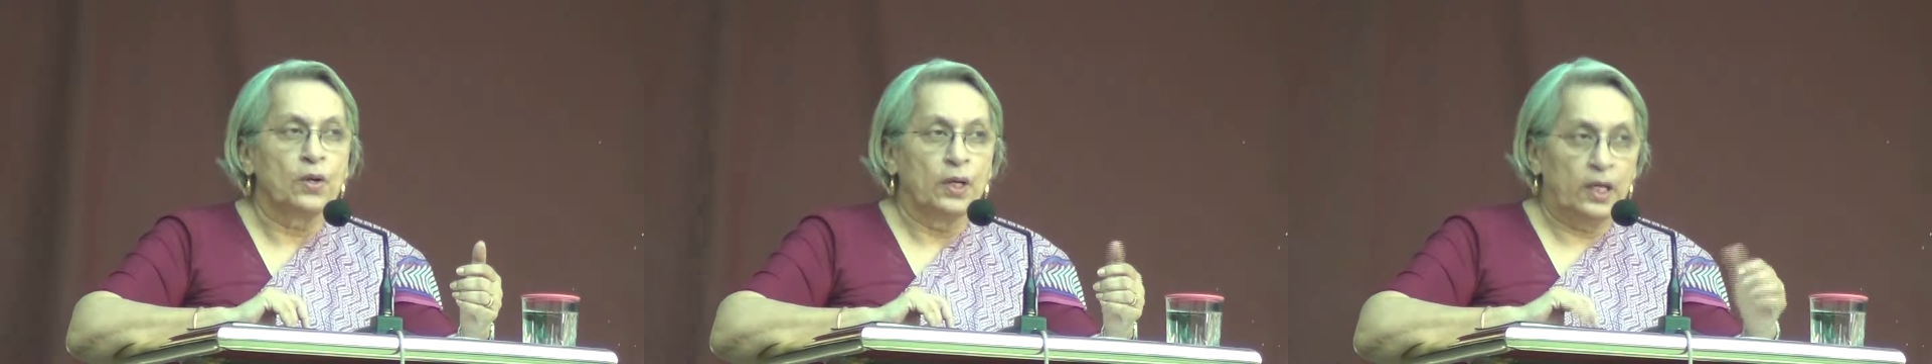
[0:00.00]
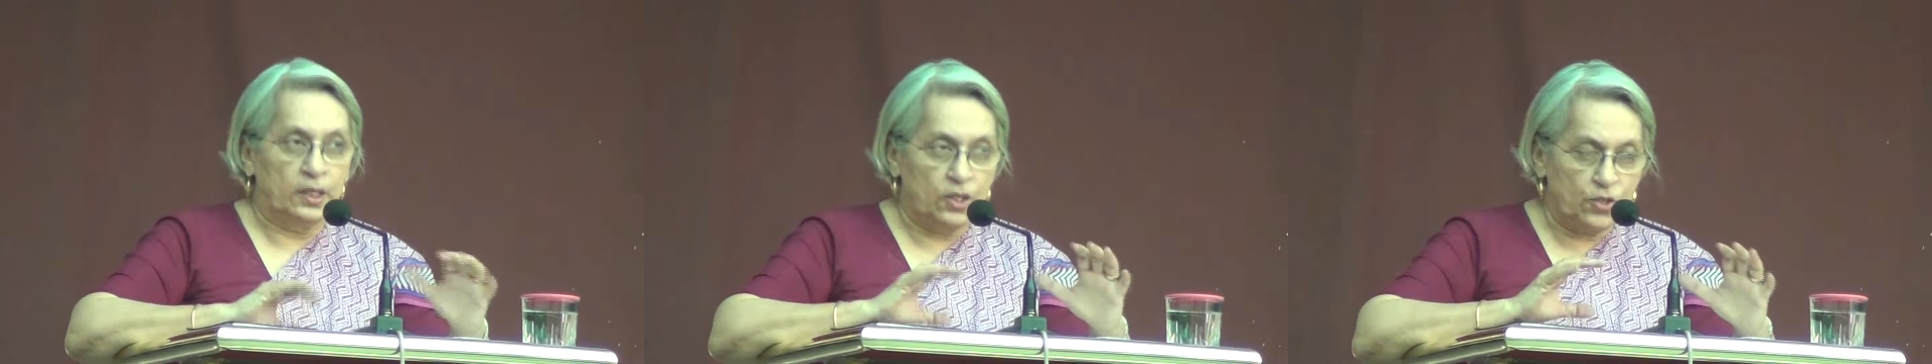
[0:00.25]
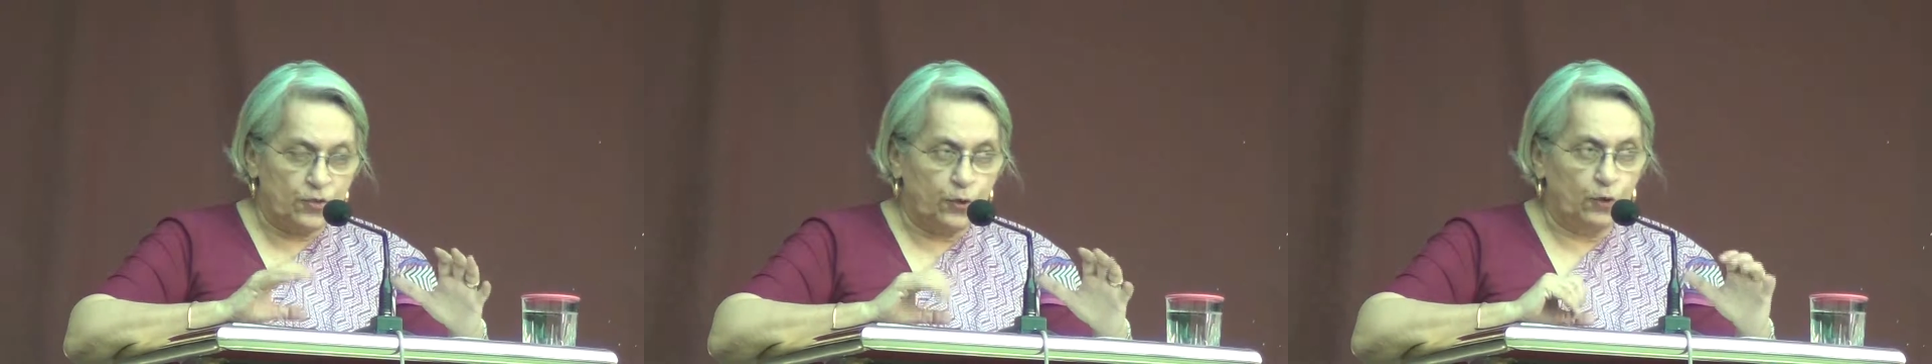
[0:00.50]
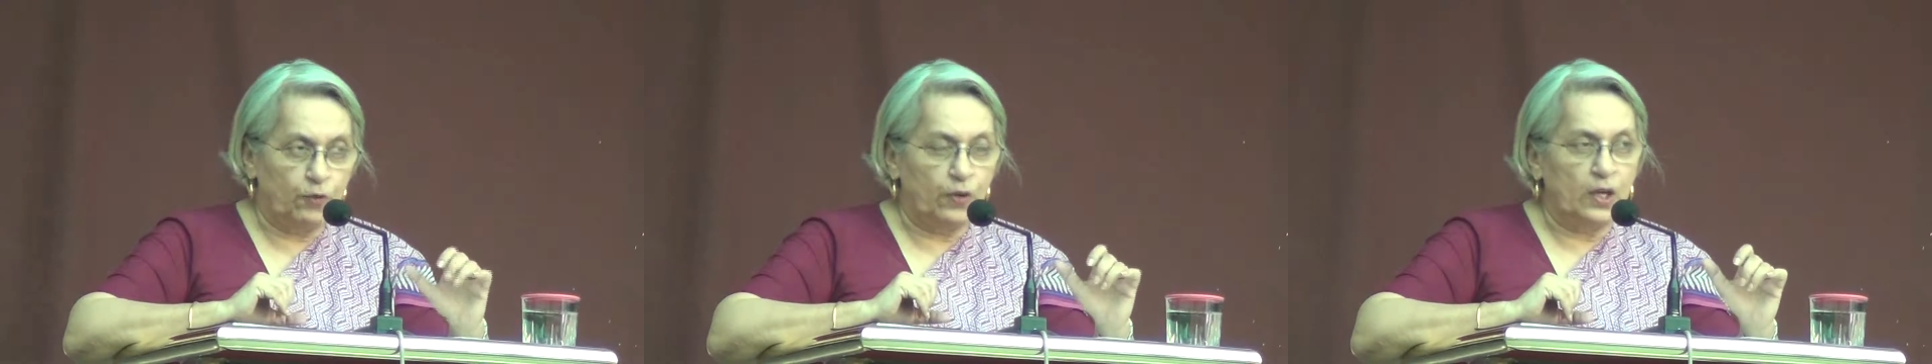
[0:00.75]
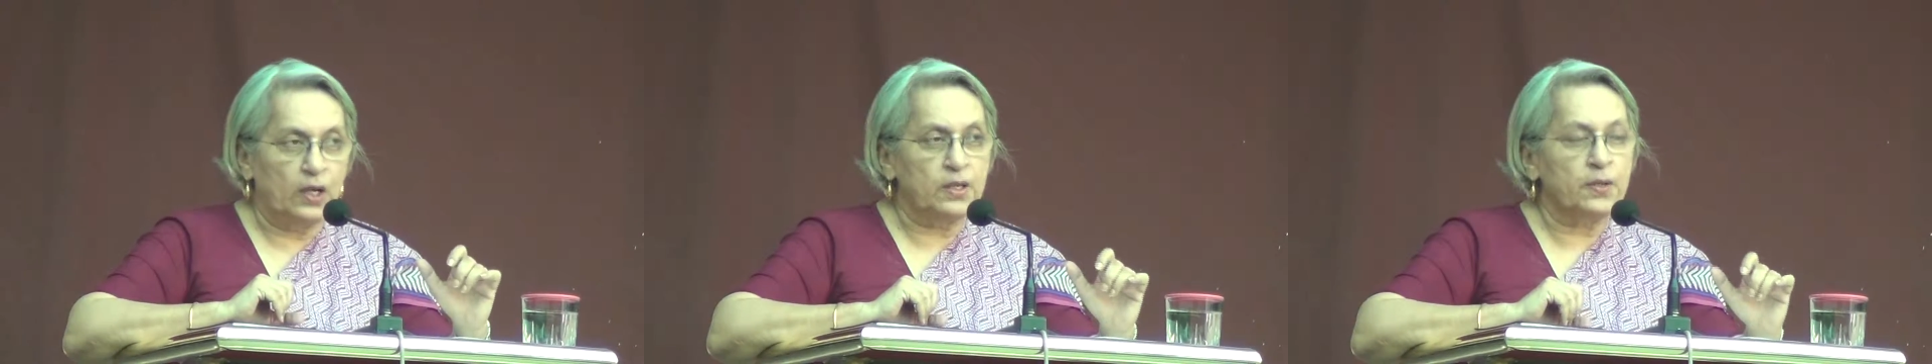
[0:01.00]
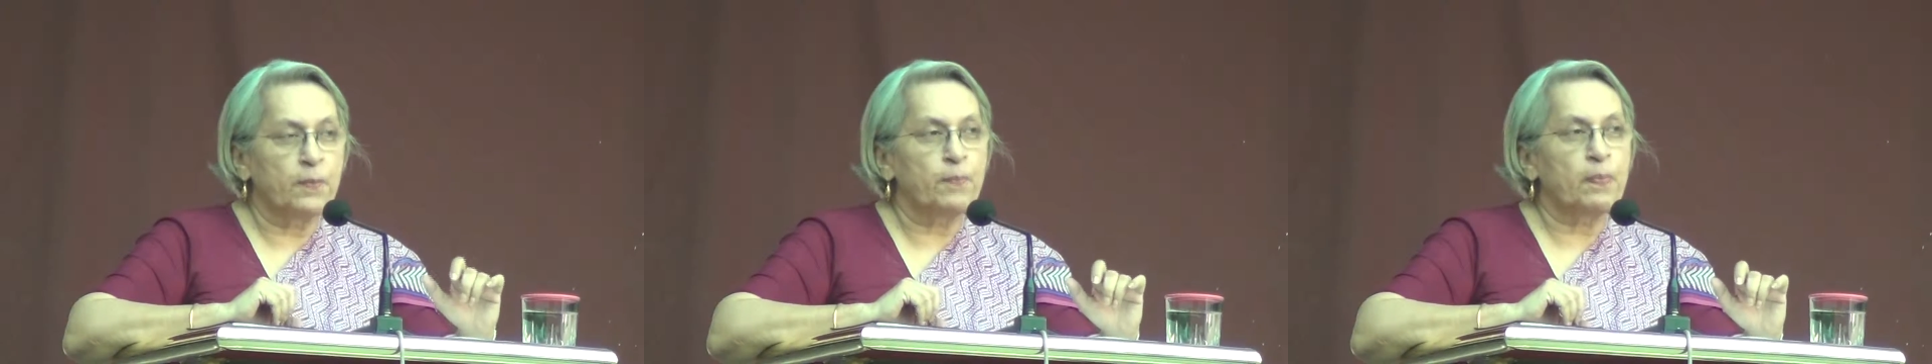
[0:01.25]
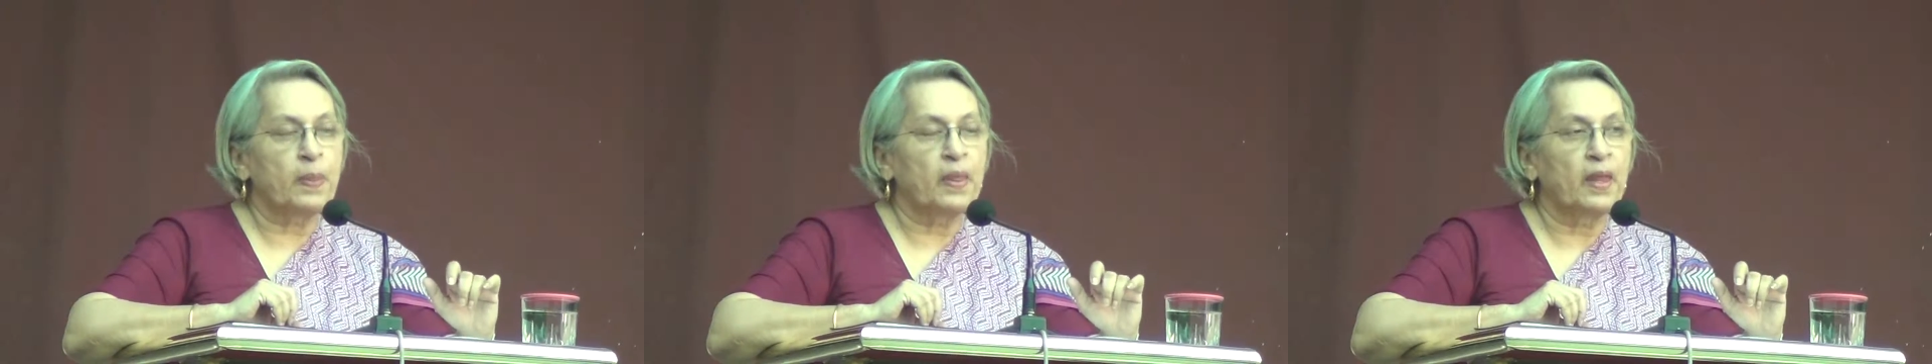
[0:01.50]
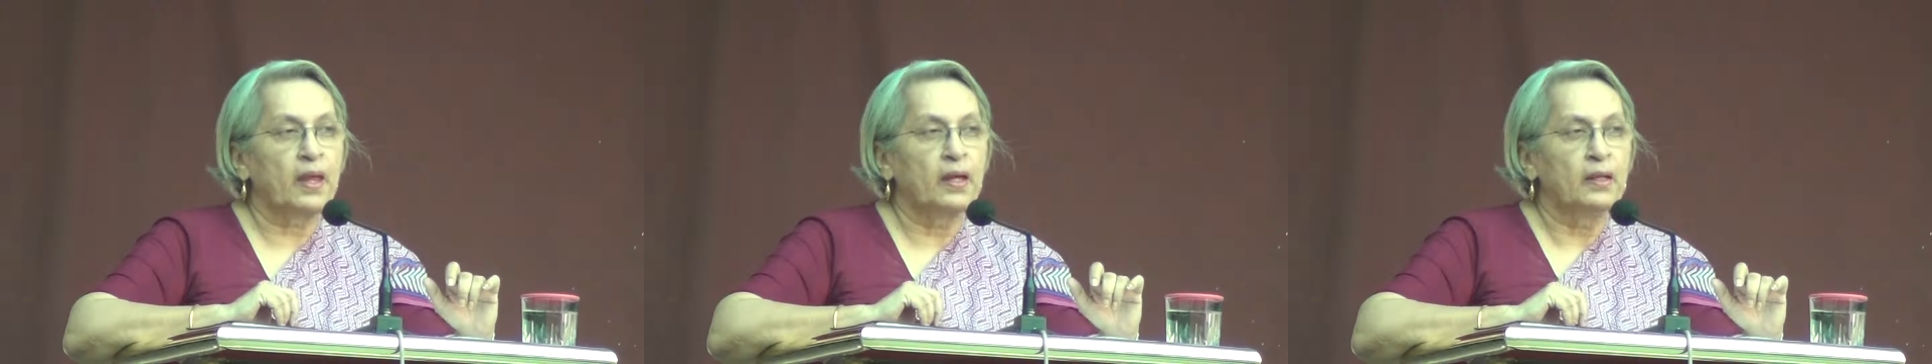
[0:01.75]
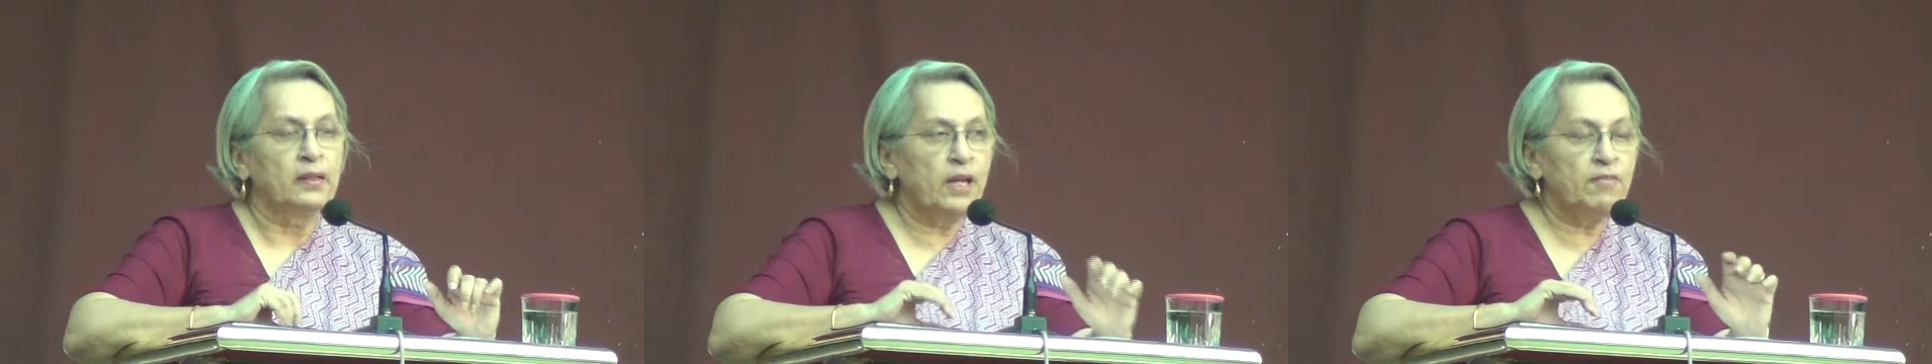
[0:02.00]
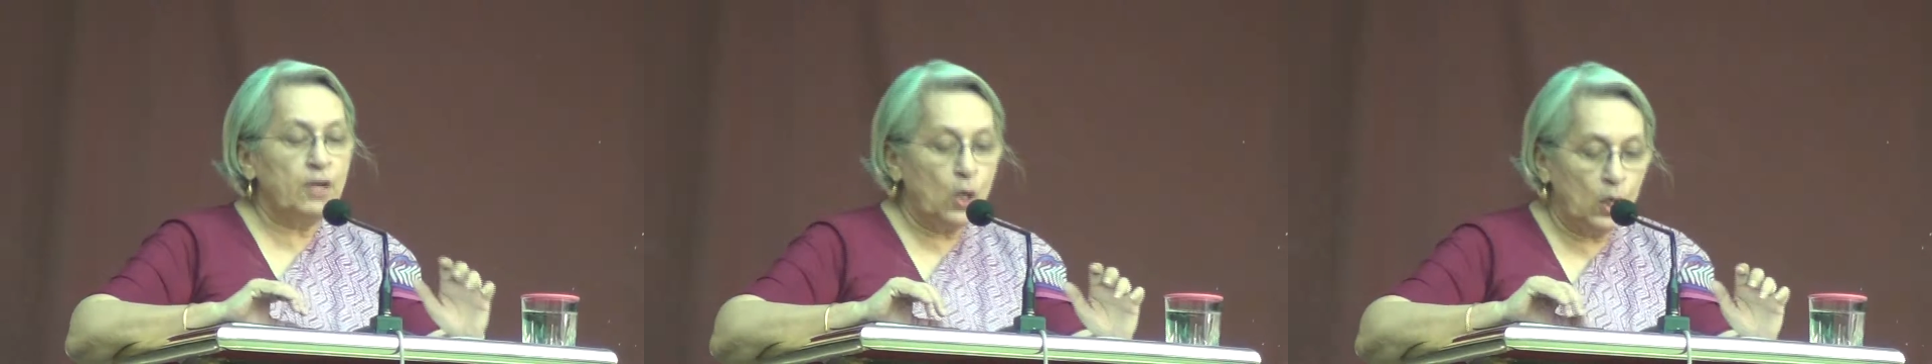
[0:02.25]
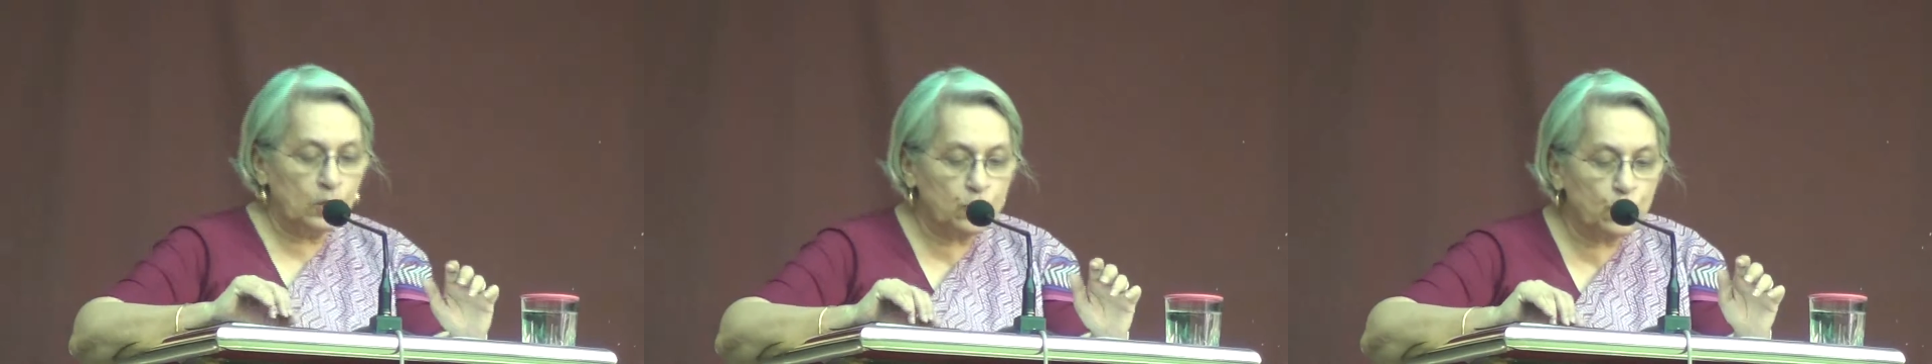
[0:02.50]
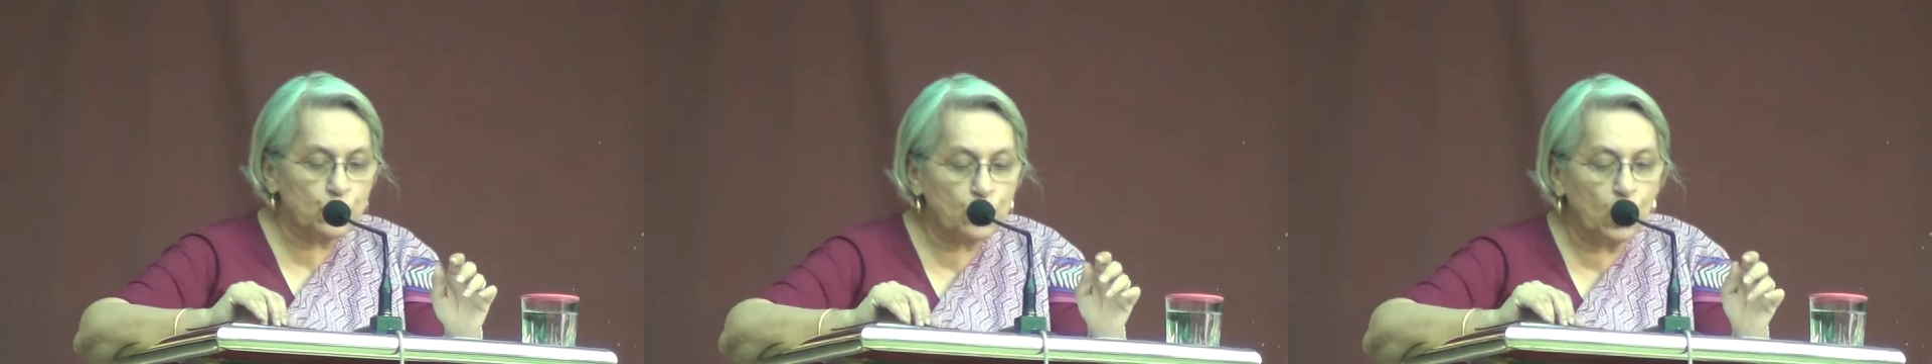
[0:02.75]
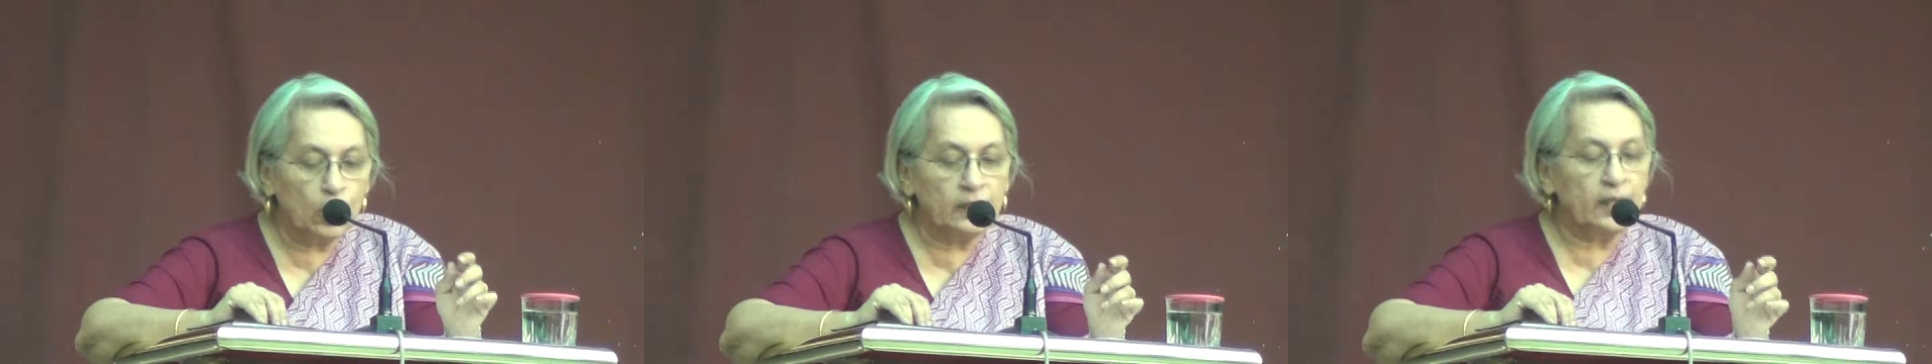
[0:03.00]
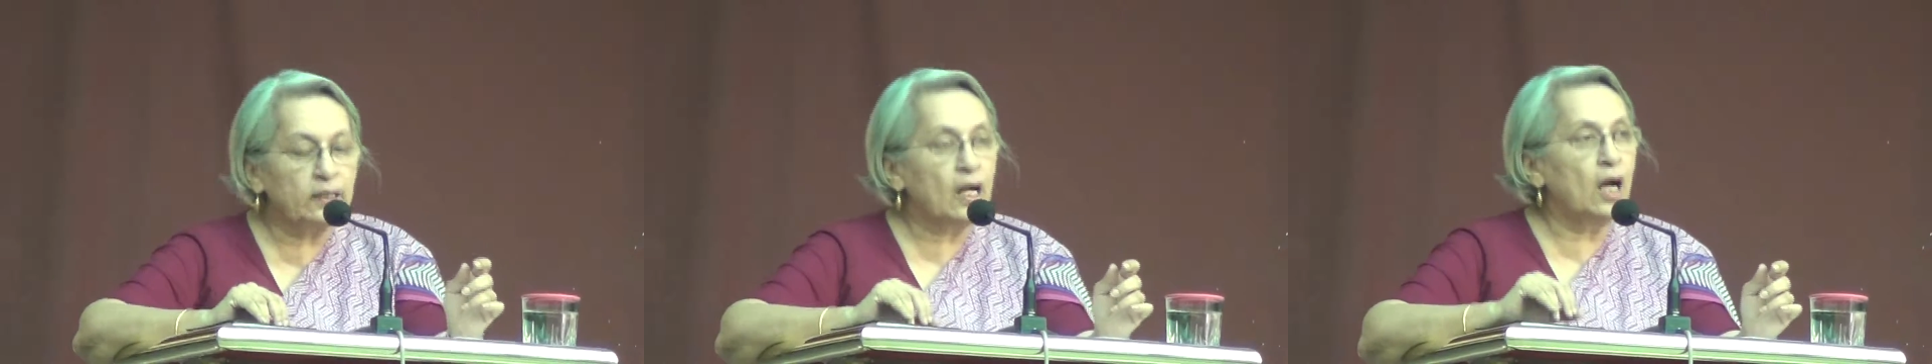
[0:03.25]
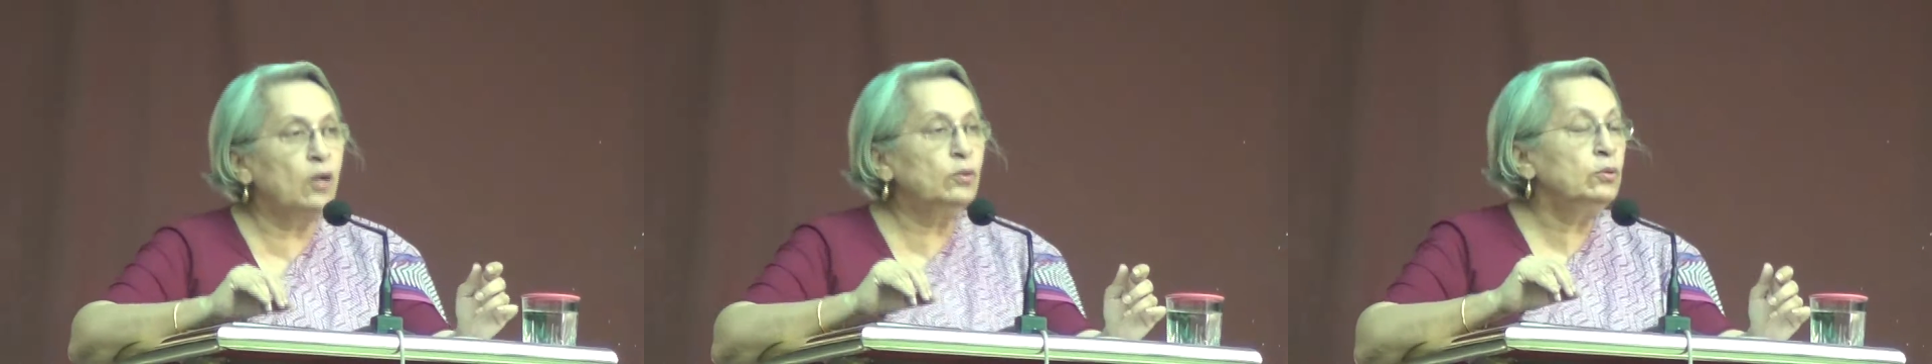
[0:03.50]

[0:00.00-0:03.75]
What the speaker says: It is fulfilled. Then we also saw that how